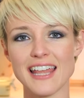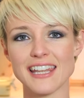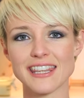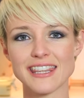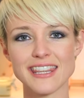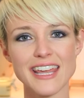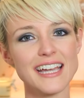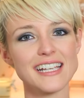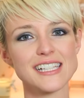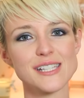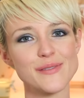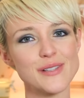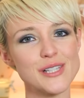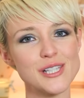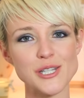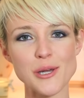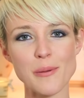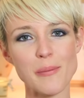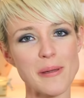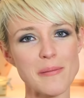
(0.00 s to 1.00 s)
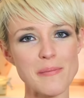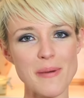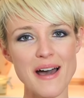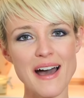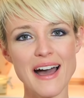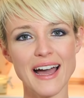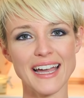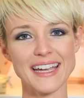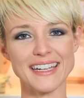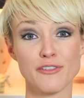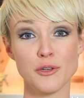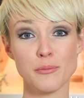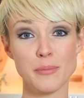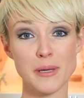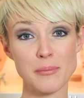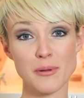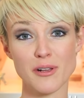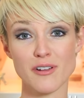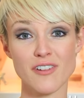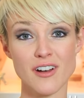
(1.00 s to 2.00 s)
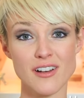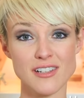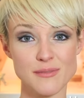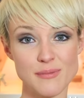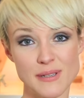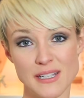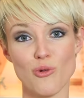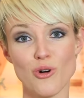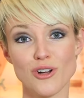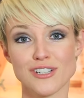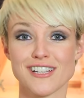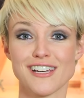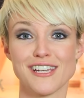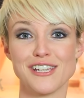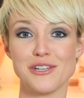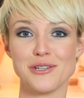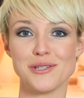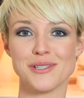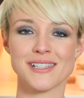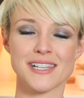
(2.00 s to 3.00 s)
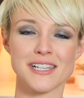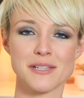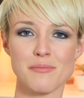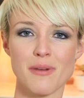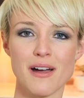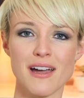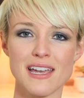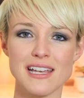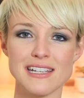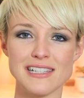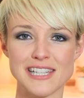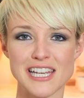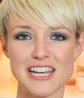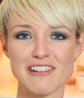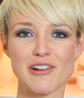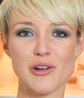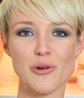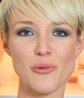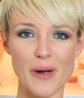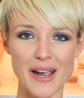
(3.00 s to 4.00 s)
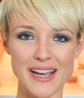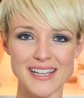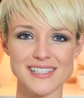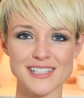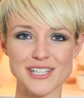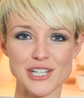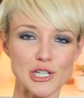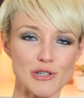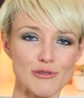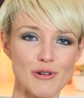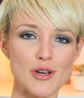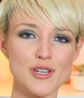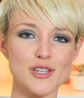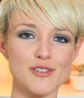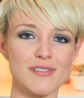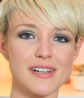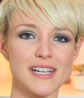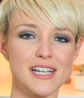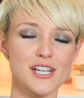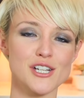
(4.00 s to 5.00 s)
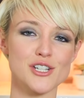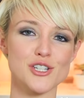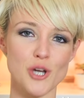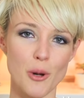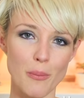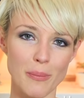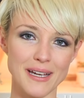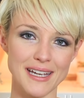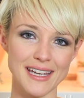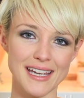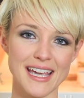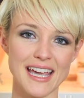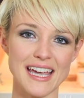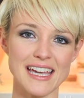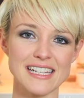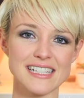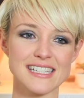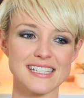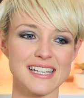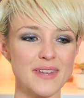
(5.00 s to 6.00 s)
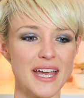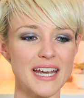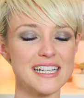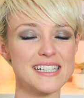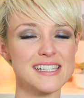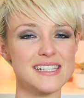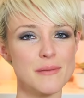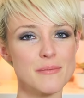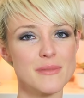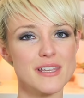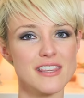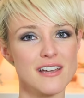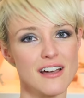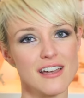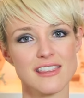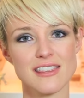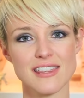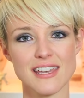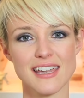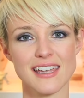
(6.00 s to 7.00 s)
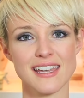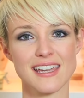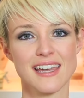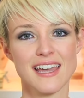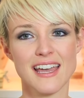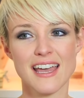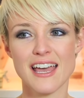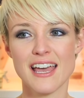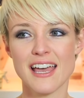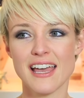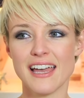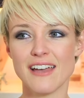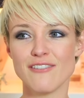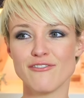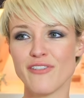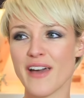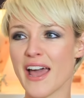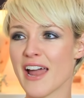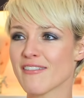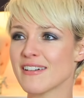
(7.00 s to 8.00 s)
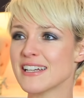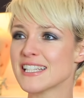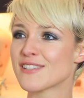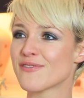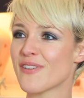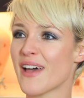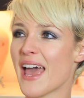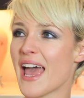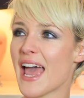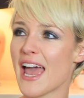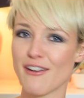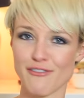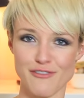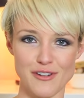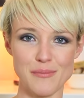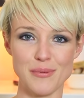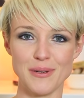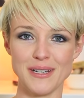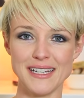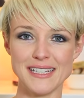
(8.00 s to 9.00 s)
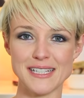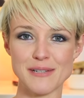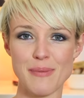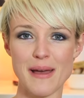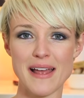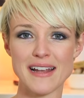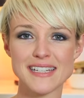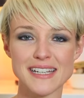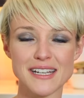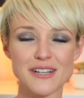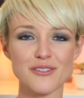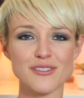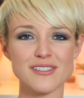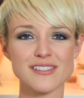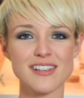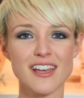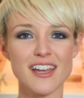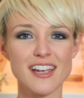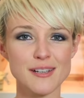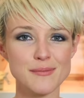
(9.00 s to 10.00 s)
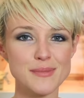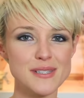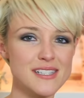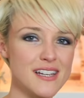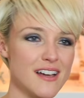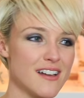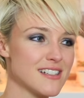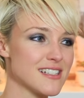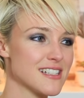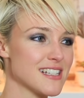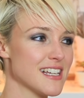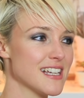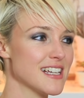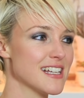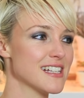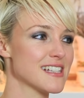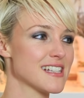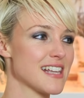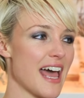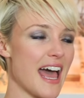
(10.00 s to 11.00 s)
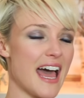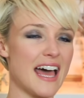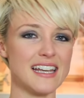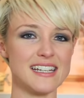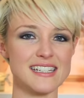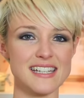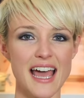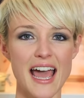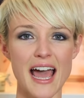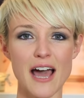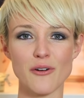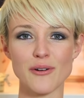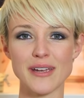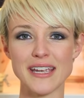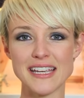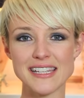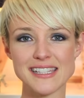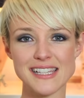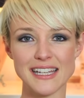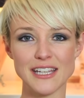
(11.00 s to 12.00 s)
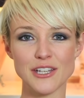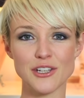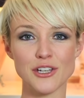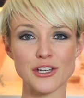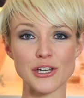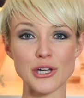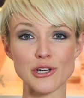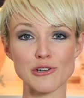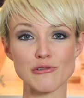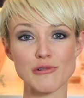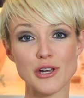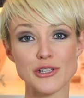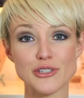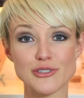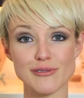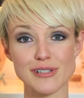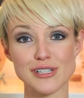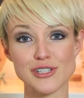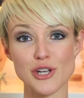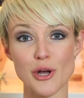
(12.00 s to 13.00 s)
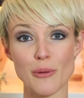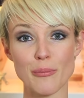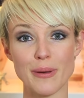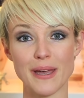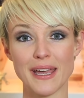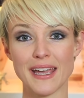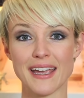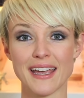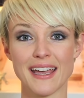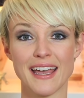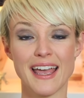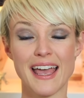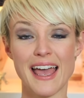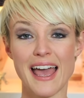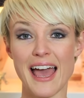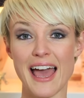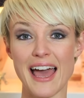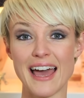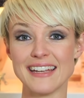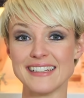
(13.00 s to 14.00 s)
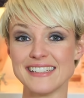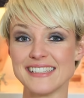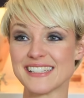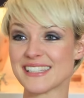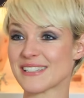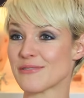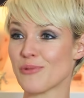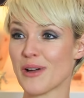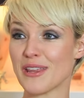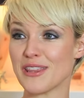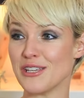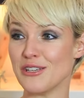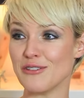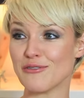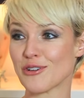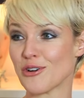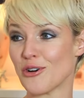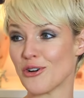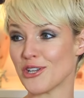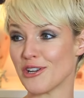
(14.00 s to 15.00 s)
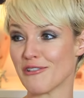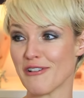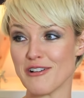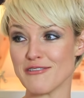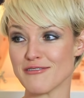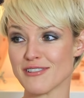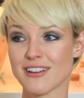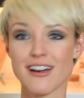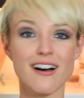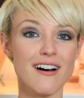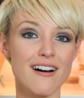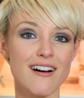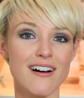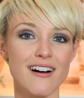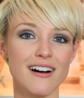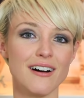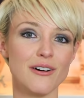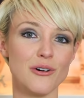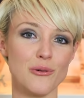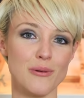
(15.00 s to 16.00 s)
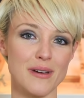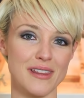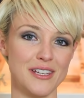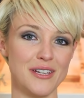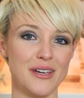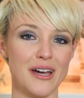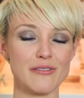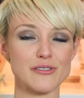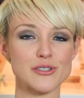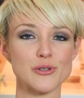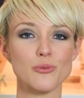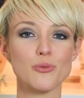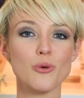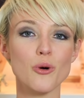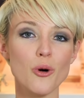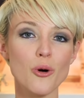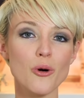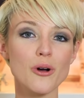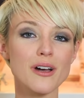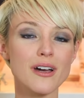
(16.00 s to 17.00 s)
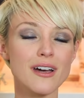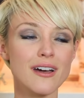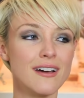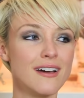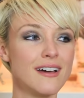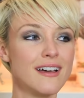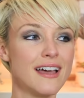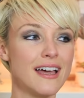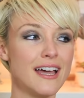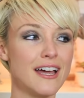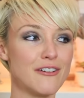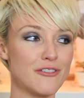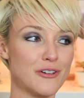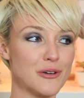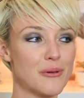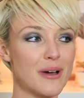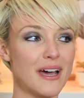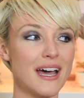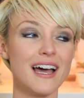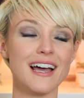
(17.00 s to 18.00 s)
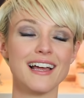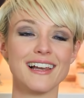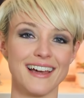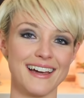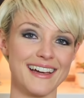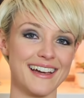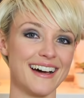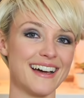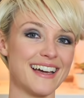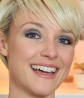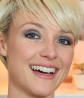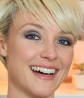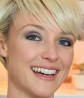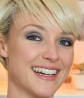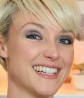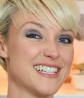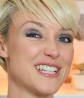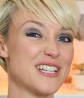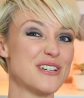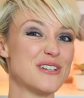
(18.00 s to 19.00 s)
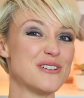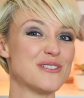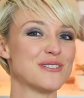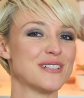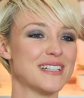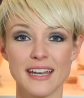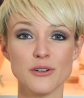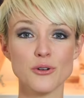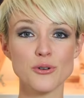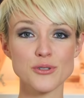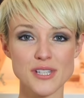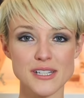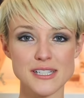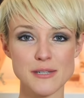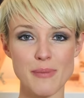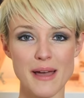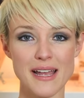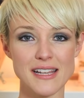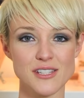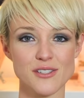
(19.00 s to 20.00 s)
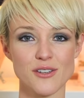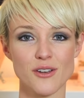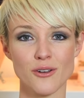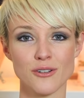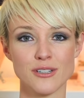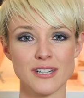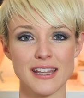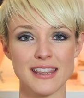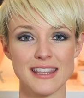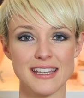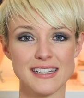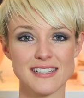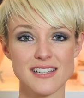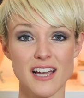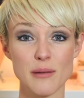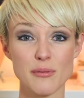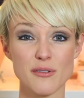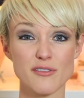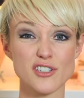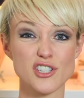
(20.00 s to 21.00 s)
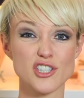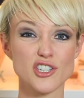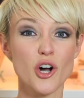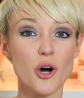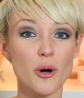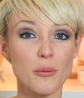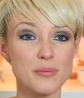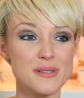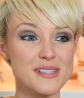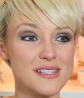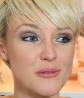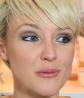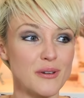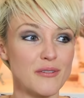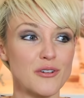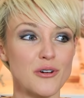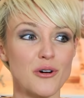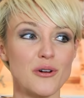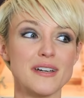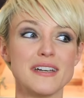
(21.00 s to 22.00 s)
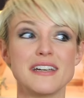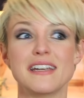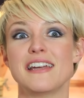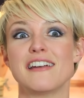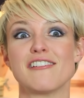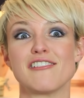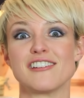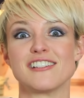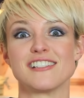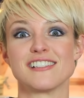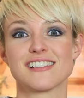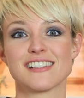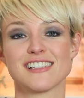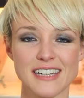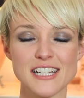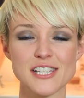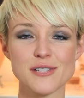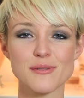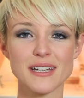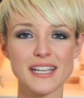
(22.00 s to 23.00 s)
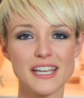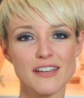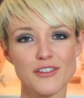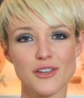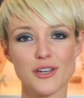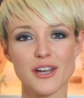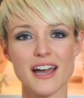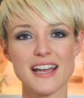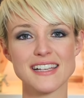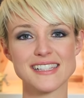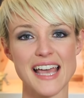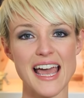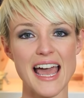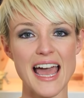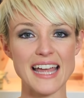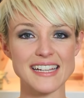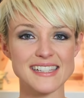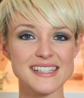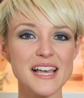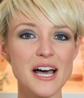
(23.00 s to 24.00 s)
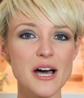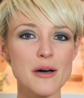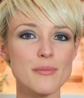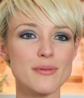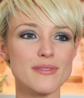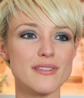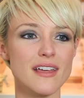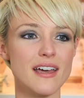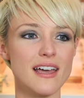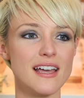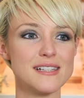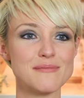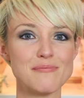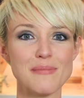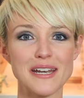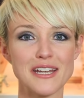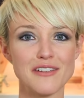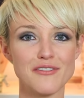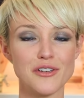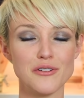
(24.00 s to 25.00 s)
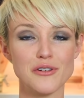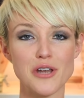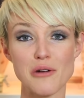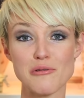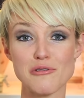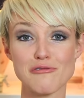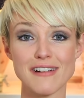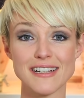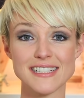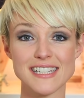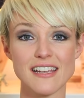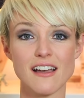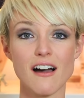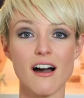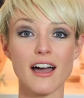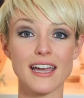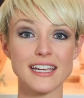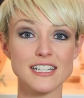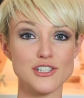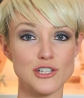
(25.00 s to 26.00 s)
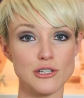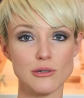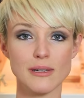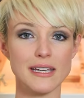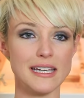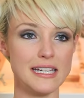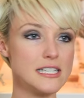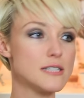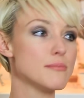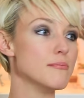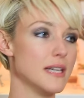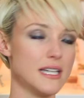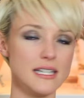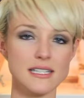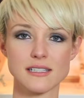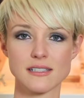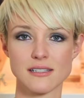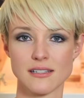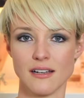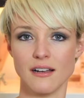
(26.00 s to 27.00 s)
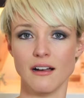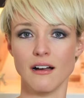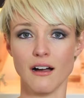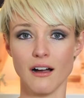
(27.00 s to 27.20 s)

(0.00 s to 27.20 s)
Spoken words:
and thanks for stopping by. A few people have asked me what I use as my zero waste grocery shopping kit, and it's something that I think varies for everybody depending on circumstances and how easily you can go grocery shopping and whether you've got your own car or whether you have to walk everywhere like I kind of do. And it also depends on the type of shops that we've got near us. I just want to give you guys a heads up that, as many of you know already, I do eat meat.